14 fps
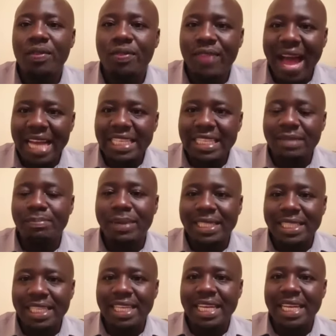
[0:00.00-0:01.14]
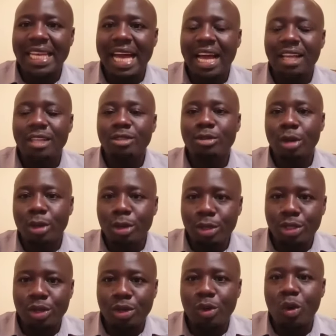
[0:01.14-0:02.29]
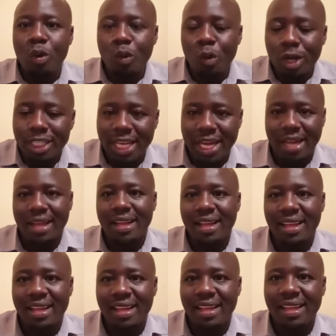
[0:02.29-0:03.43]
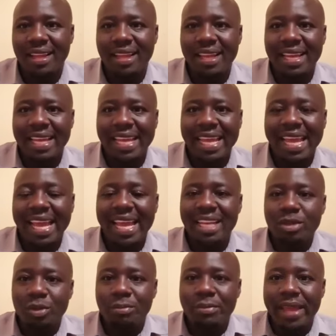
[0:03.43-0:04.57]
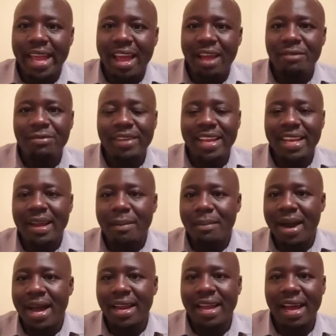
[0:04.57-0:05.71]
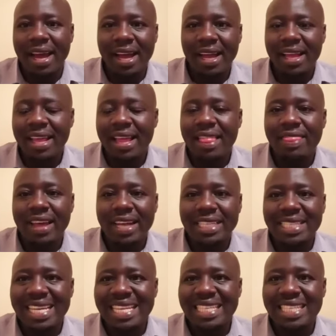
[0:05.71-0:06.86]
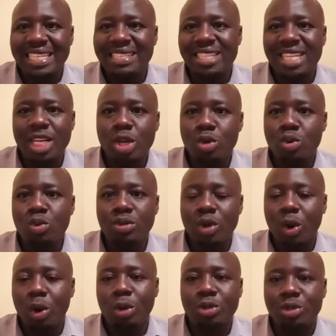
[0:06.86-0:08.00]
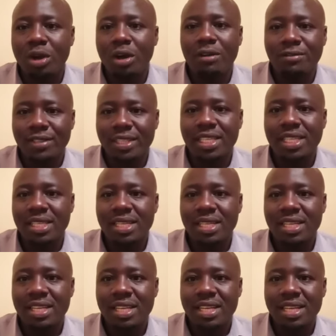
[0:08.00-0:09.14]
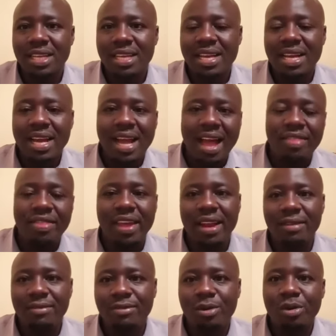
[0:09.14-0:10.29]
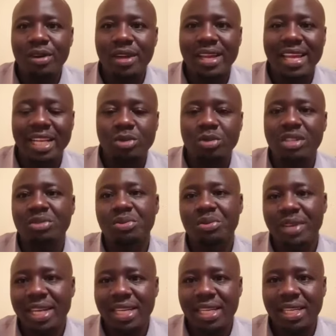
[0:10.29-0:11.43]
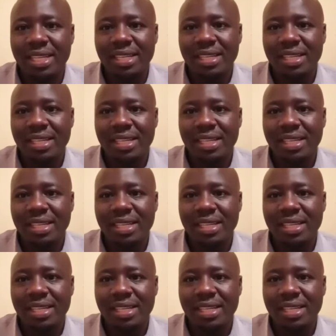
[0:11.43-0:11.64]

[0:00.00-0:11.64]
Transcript: that particular solution or water, it will behave in a manner that it is loose or soft, and therefore it will shrink.